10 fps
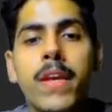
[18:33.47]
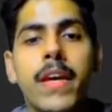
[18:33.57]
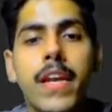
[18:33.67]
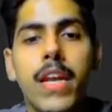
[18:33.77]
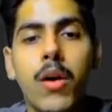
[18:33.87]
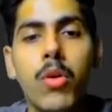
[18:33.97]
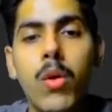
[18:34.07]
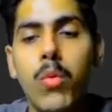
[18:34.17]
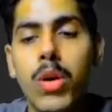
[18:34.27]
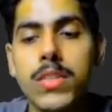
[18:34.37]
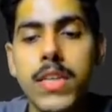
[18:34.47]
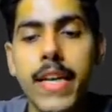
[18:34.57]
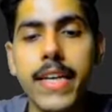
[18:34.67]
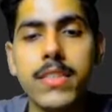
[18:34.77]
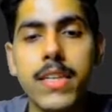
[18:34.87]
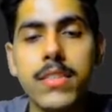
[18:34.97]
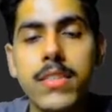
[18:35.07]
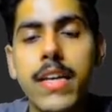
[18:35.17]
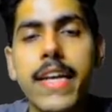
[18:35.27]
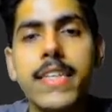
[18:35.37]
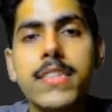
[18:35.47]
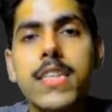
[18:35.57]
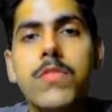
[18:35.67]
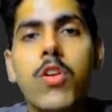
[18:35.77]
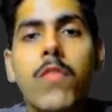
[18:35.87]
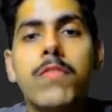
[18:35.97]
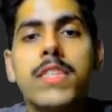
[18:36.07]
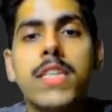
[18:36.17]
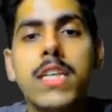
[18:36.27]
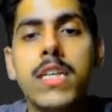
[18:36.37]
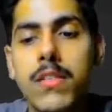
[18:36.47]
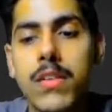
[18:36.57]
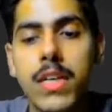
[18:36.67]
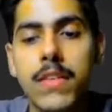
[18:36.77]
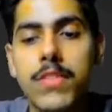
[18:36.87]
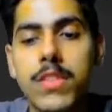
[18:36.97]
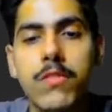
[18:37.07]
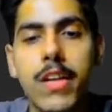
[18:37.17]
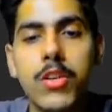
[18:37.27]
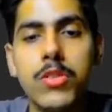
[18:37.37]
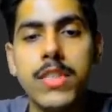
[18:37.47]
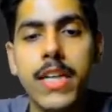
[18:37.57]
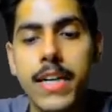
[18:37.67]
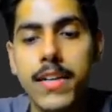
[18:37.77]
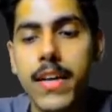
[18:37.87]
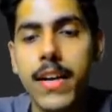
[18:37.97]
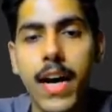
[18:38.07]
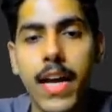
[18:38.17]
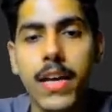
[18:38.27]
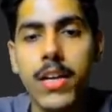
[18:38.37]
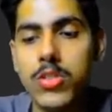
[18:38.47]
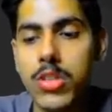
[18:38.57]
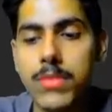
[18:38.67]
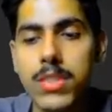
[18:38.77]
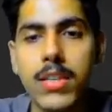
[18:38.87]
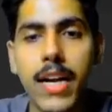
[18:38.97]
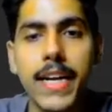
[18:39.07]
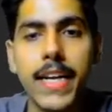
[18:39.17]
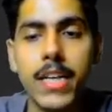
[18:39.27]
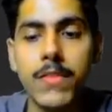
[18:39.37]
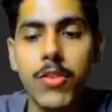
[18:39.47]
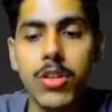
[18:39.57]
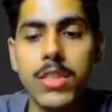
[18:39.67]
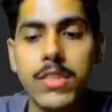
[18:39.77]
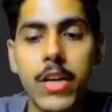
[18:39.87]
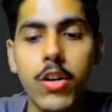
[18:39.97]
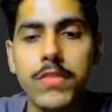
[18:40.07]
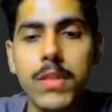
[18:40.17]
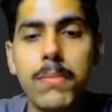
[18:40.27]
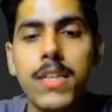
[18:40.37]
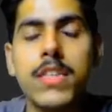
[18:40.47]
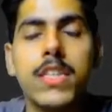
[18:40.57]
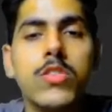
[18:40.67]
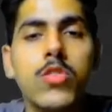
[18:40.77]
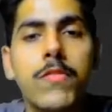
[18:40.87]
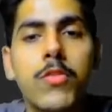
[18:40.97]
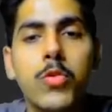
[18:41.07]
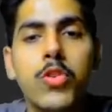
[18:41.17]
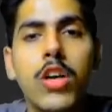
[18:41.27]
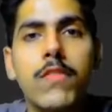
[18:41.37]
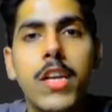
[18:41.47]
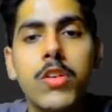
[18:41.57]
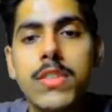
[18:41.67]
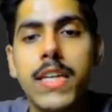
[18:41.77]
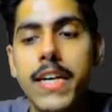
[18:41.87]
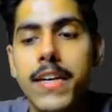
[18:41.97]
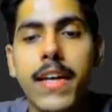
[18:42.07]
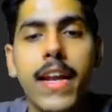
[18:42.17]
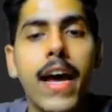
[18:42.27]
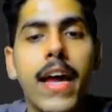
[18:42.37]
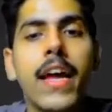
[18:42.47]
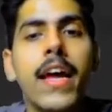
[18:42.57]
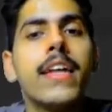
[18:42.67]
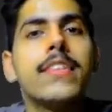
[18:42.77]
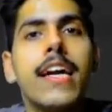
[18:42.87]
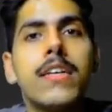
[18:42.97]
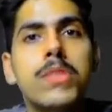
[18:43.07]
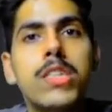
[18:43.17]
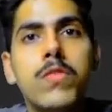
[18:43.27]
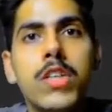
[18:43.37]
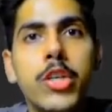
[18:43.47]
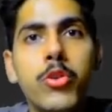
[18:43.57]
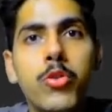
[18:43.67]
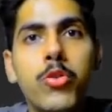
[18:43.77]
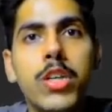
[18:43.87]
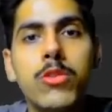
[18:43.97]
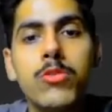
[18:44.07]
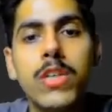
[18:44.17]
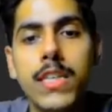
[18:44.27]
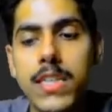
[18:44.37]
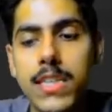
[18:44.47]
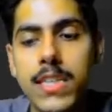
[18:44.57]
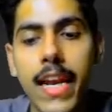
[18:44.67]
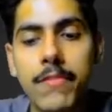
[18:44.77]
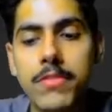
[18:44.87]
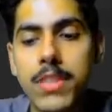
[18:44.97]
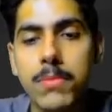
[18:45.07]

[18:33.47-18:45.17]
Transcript: Now what is the next case? The next case will obviously if this value is greater than high. So I'm just writing it for the sake of simplicity. So if root dot value is greater than high, that means we need to go in the left subtree.